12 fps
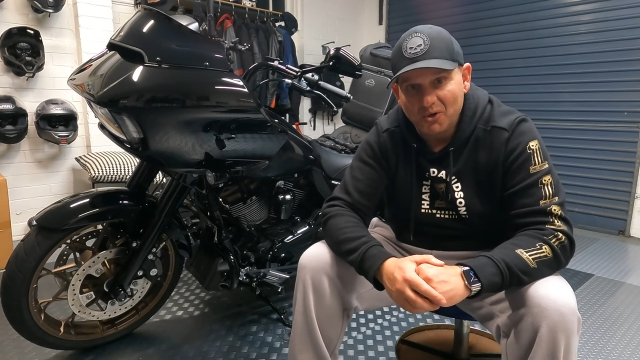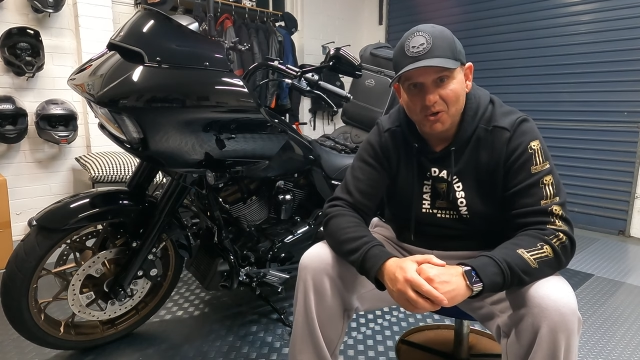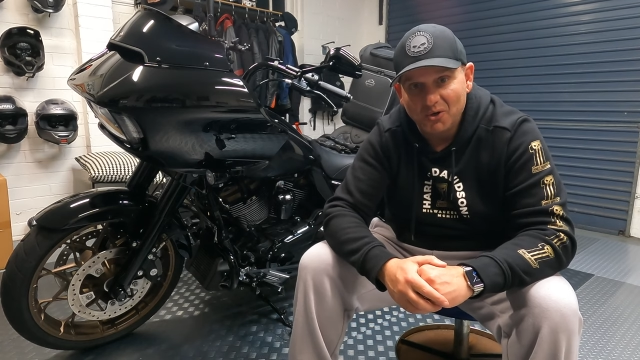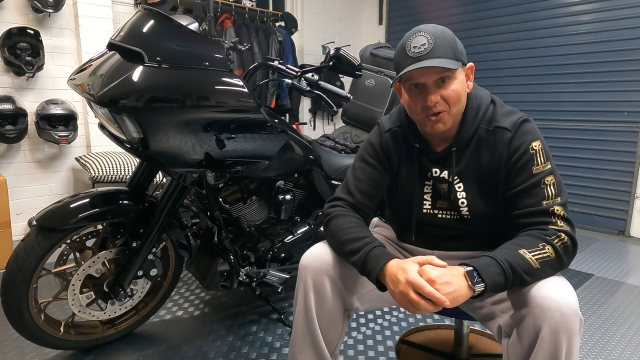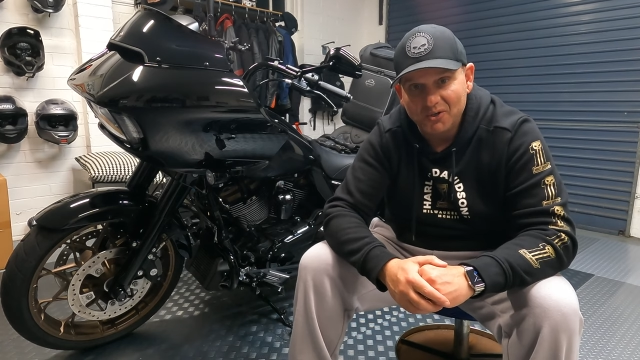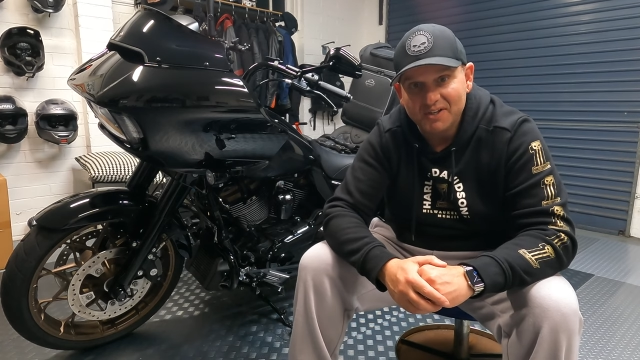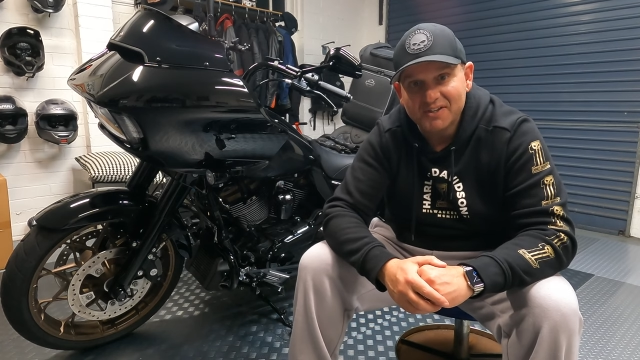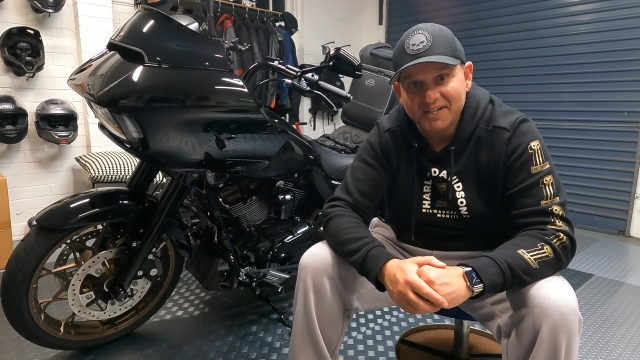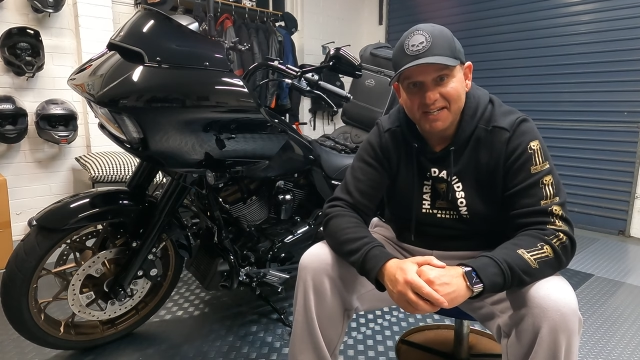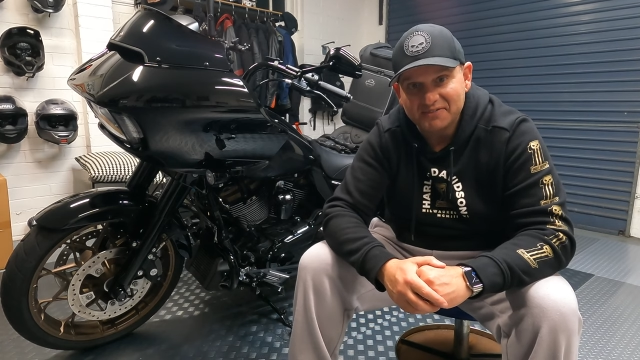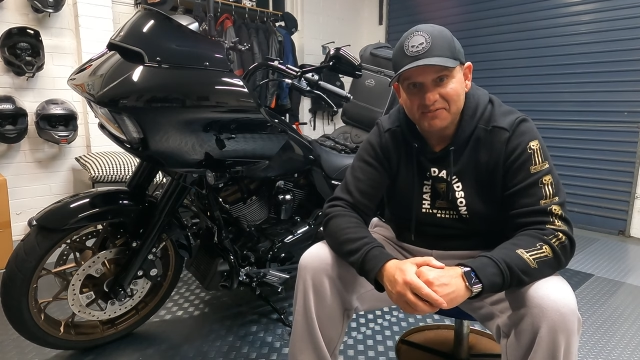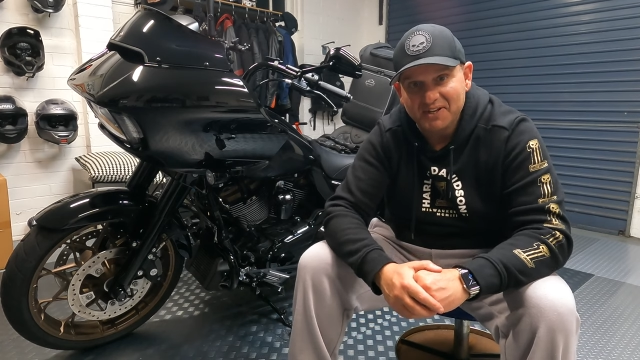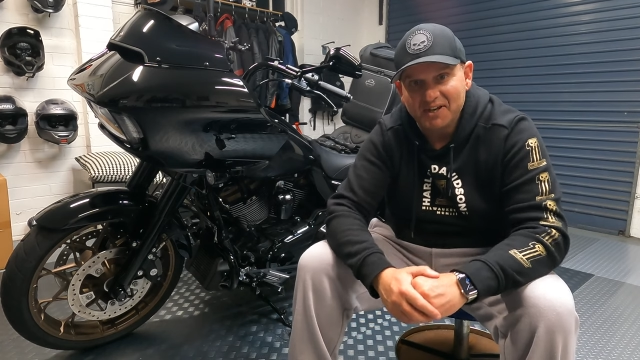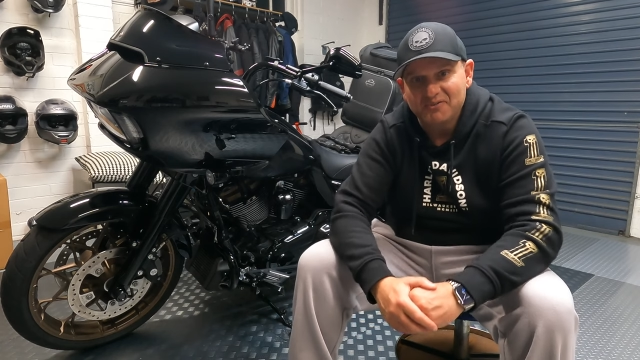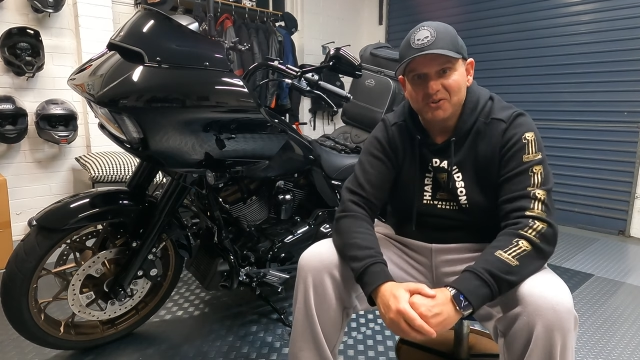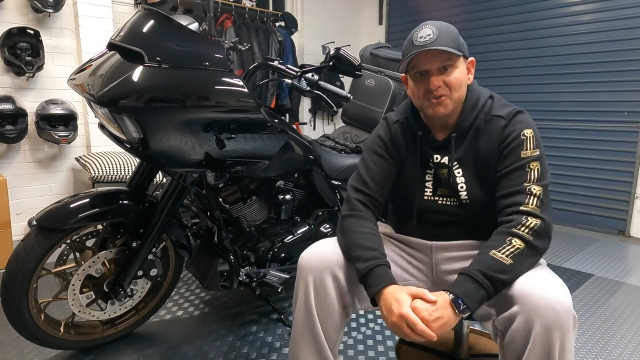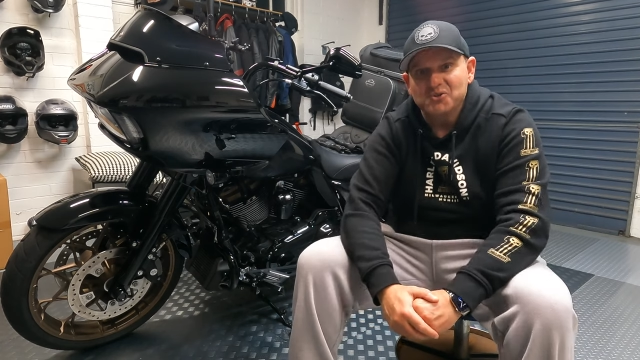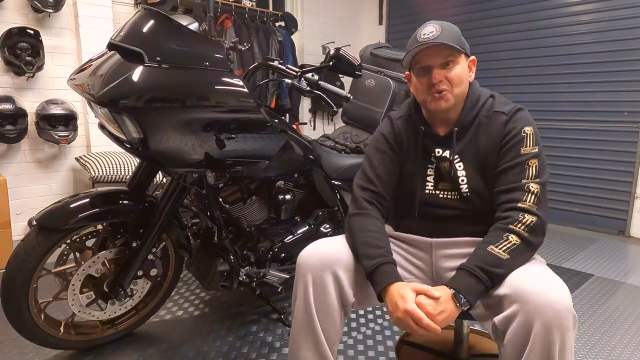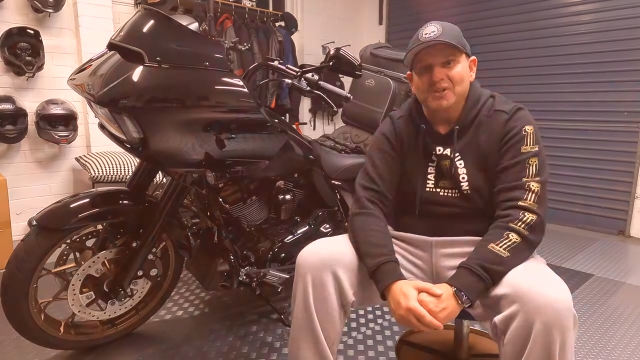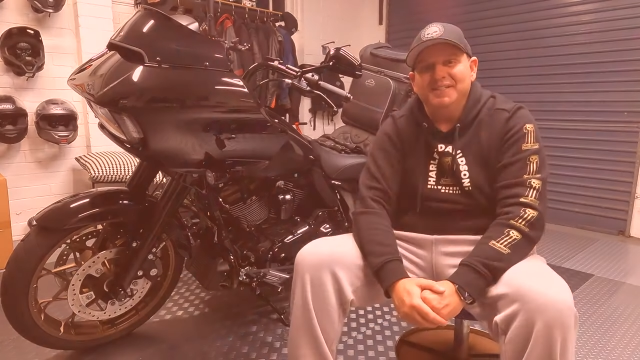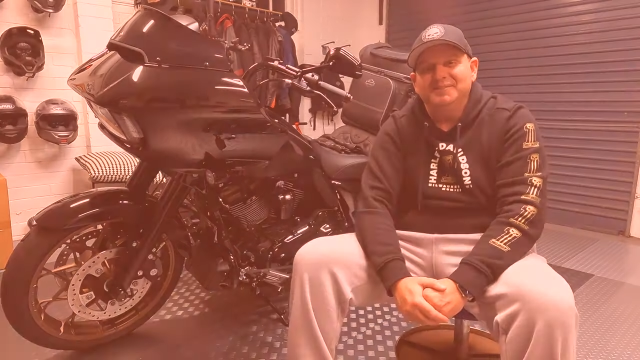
on the next video very shortly.